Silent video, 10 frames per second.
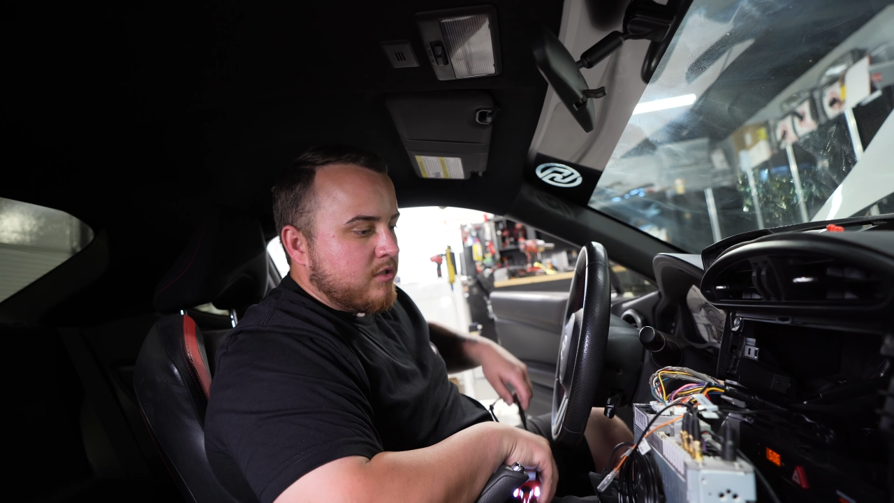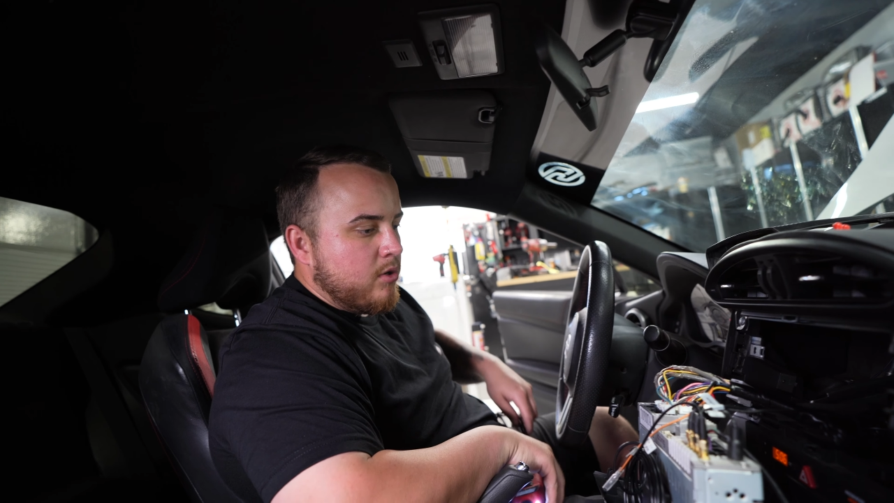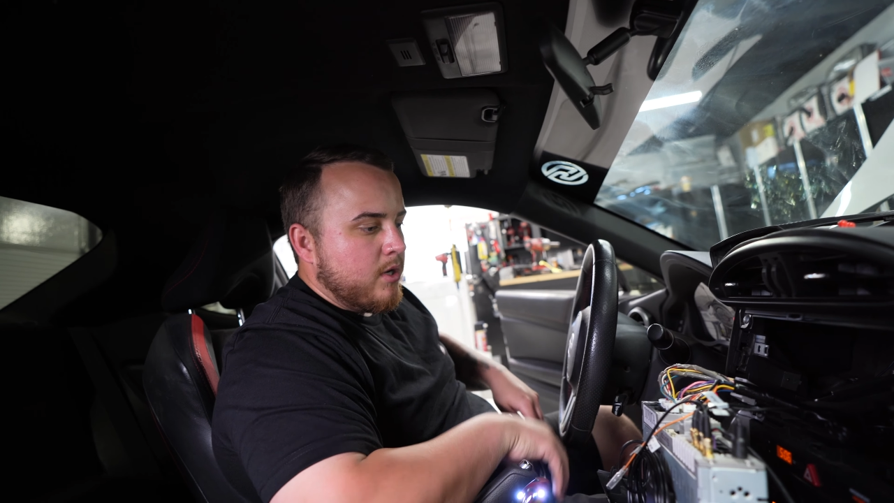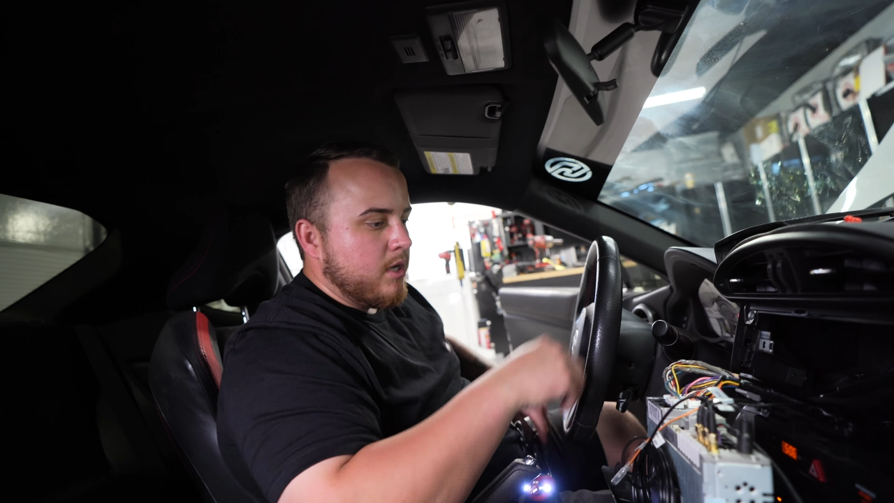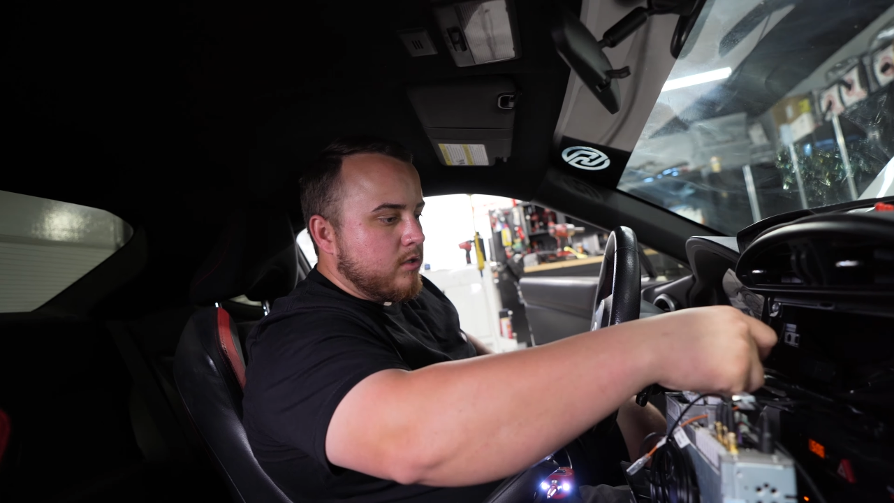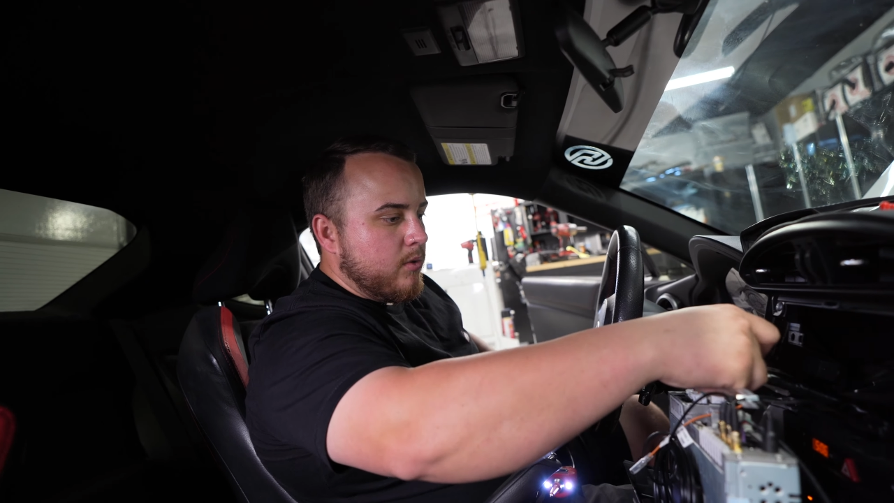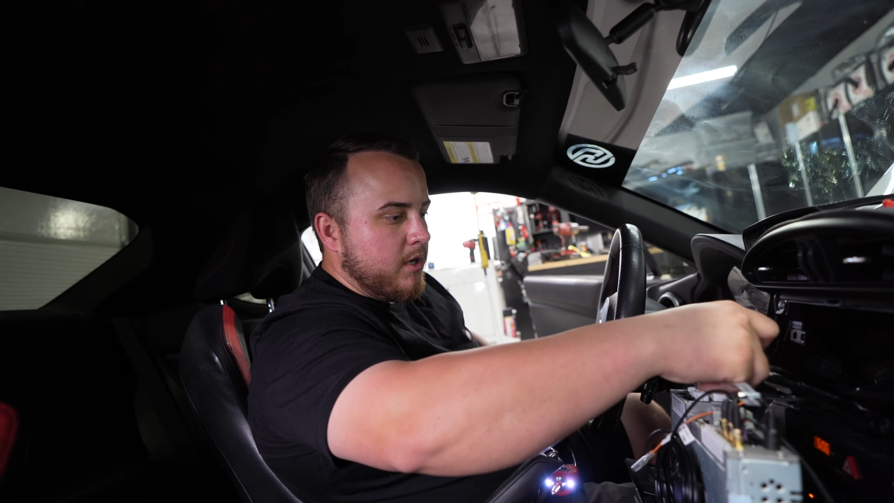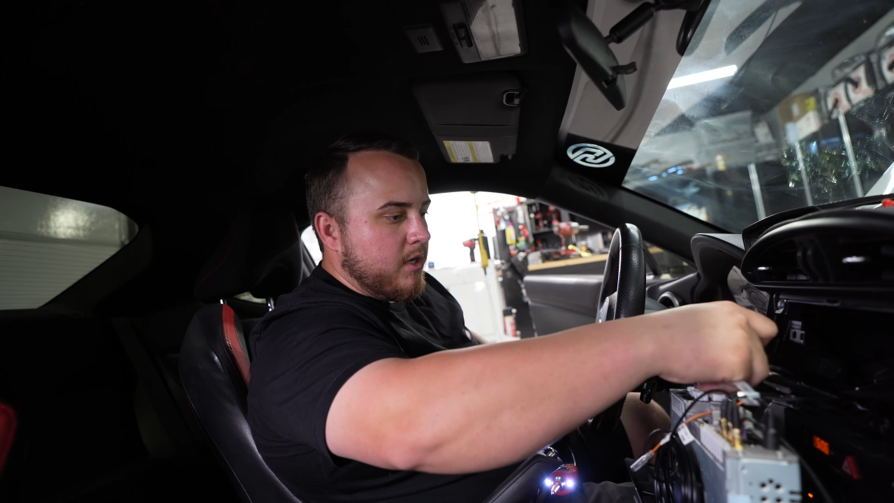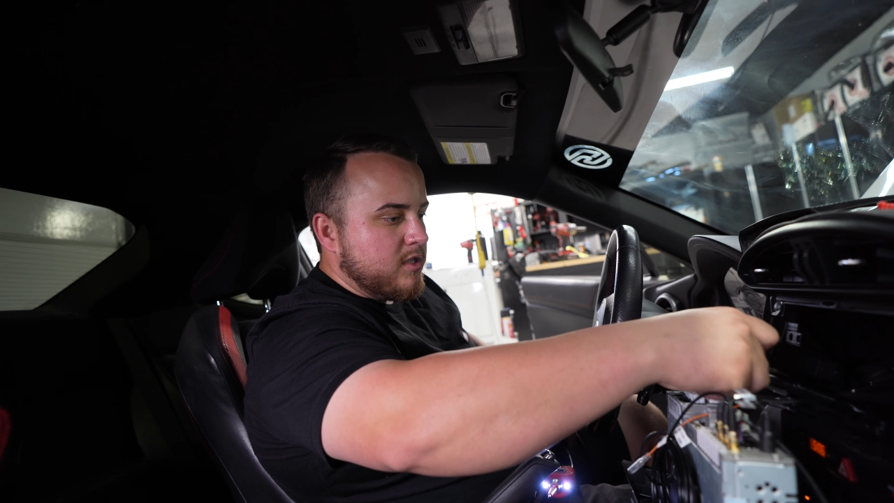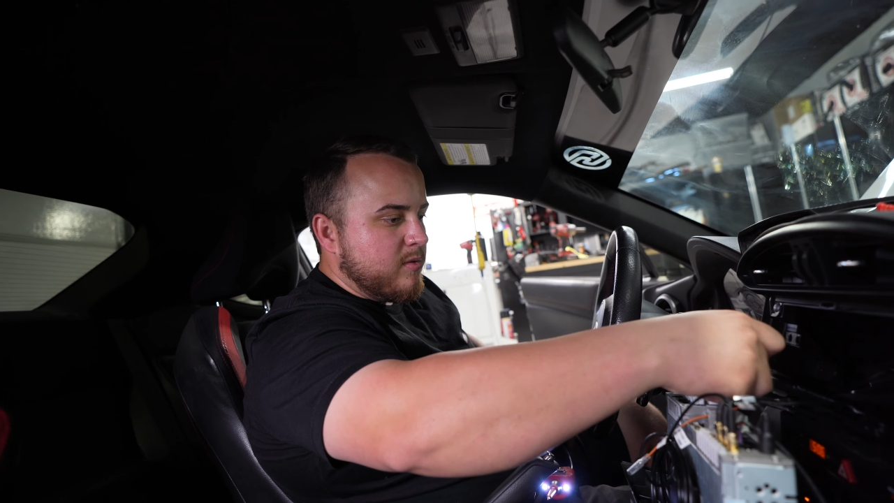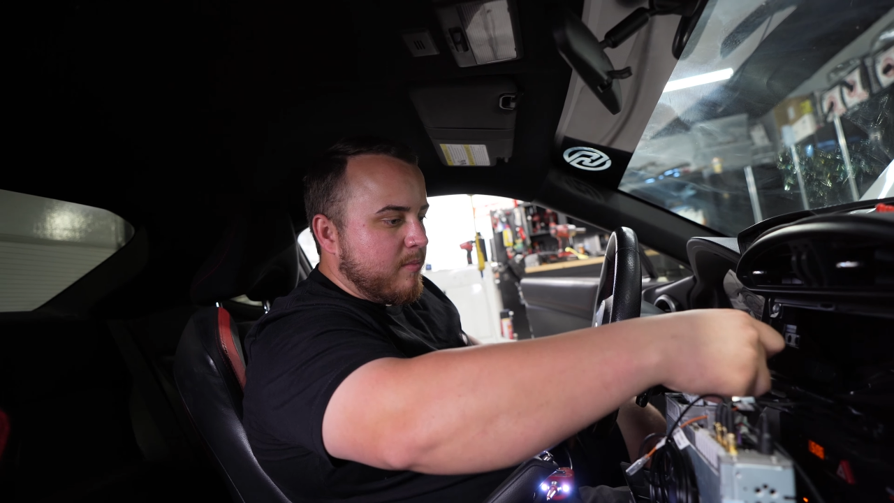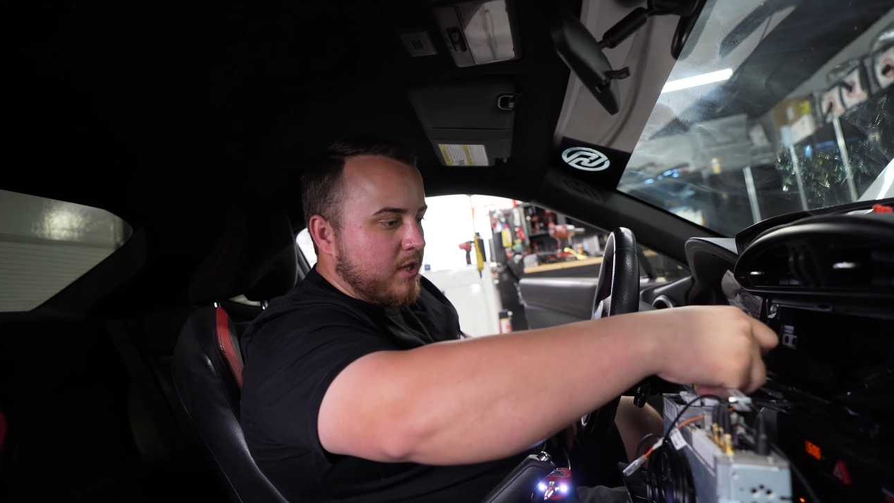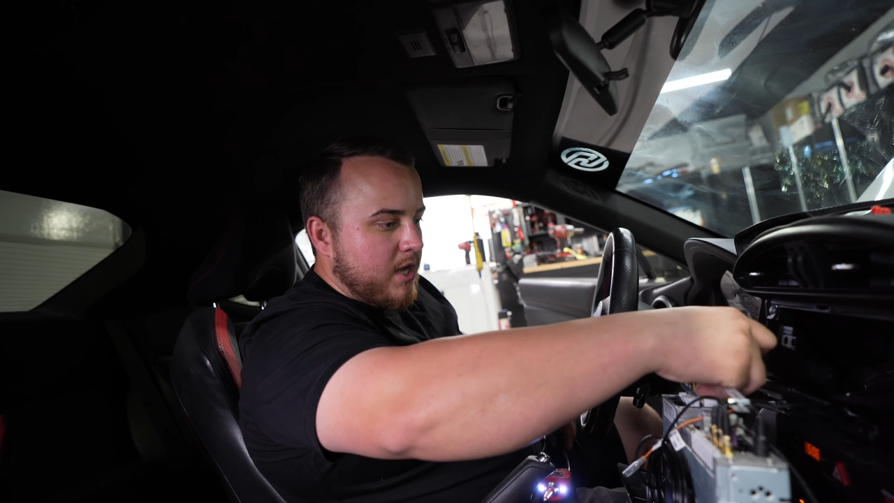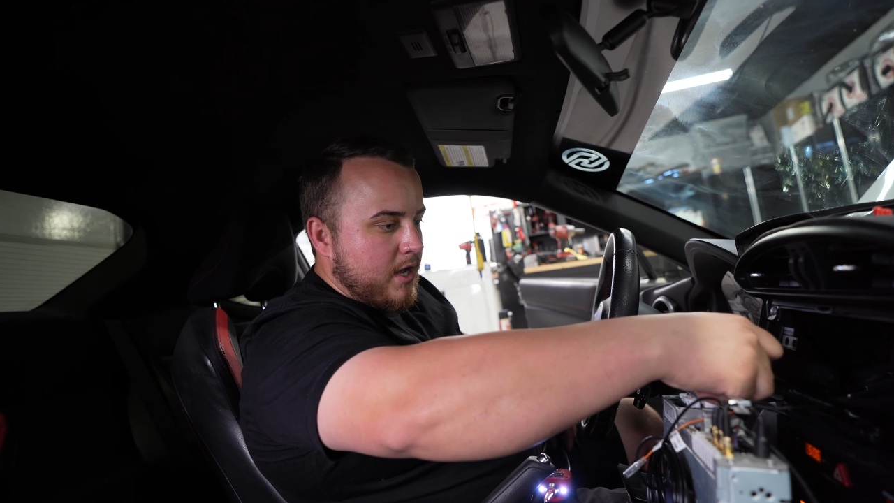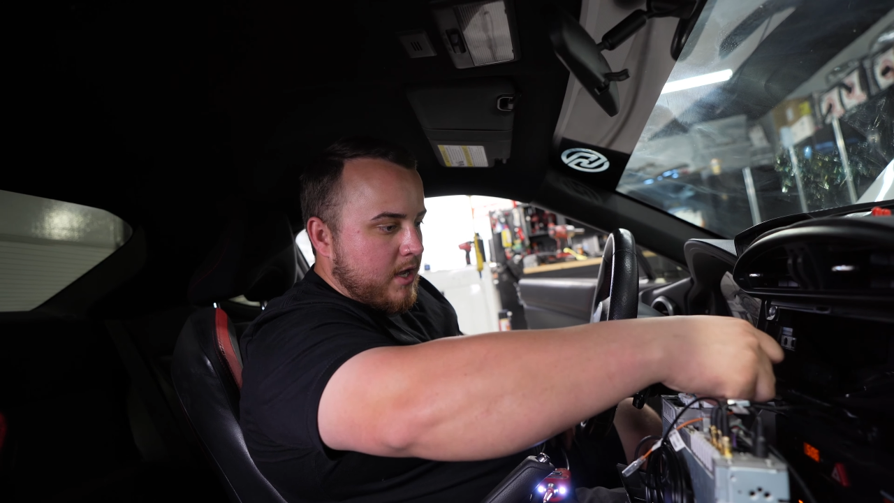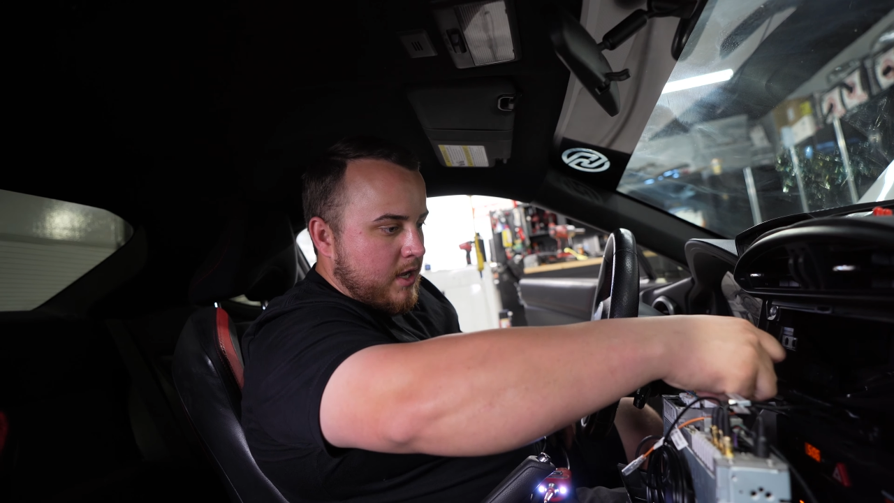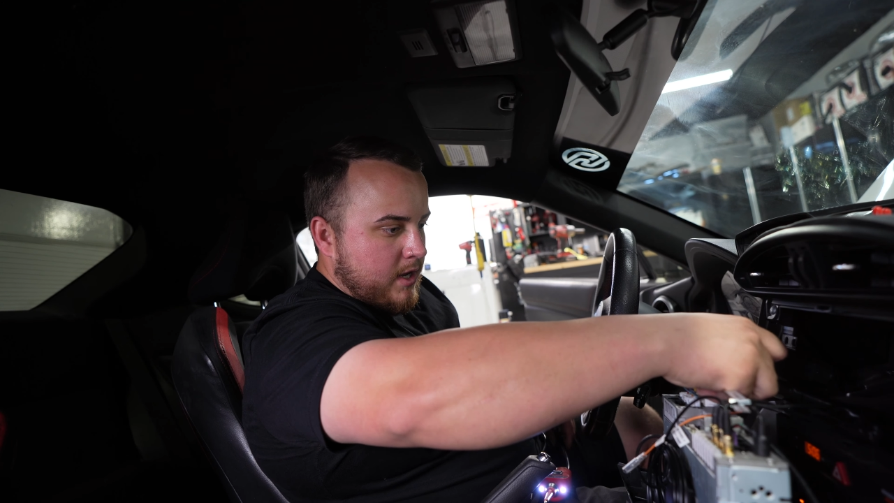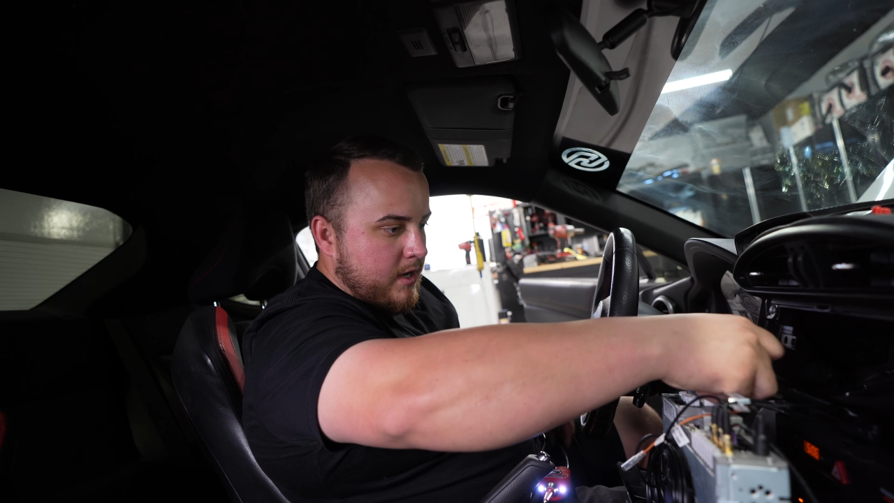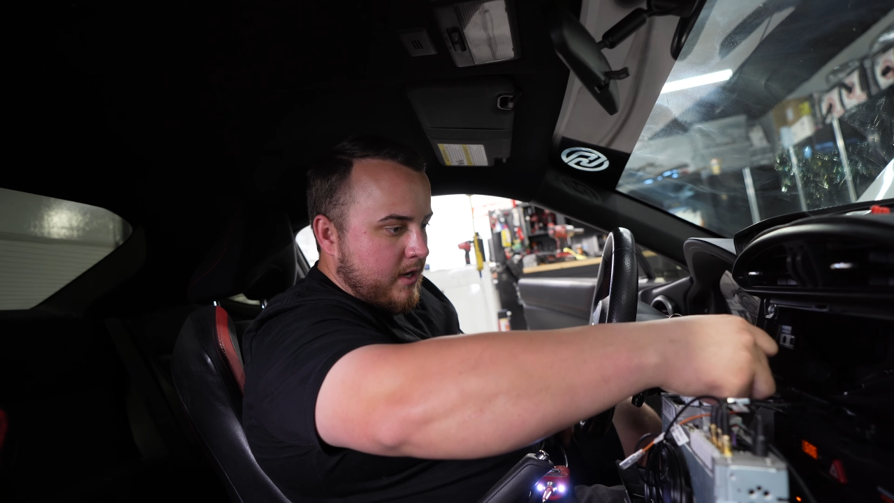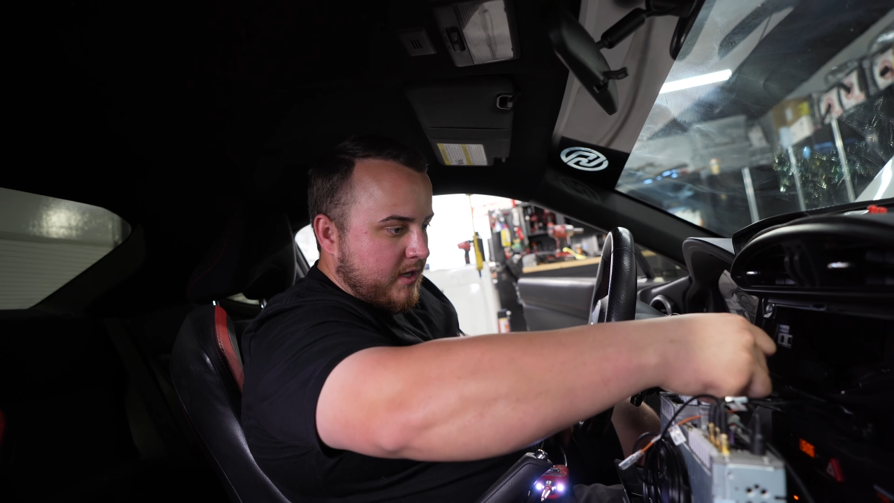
to it. So we need to supply a